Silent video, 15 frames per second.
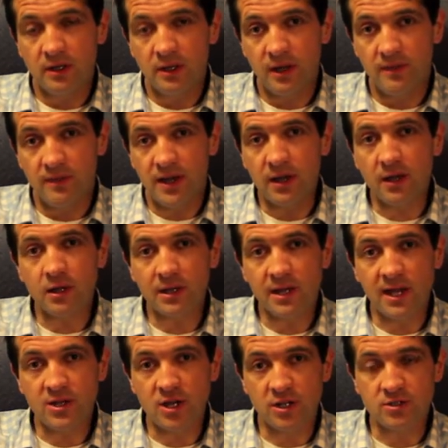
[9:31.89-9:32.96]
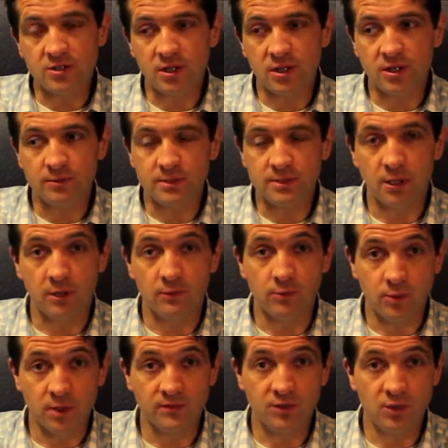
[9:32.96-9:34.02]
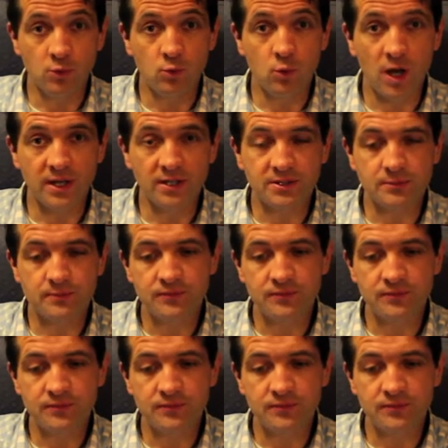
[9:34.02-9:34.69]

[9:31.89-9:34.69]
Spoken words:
and that holiday junction can resolve in one of two ways.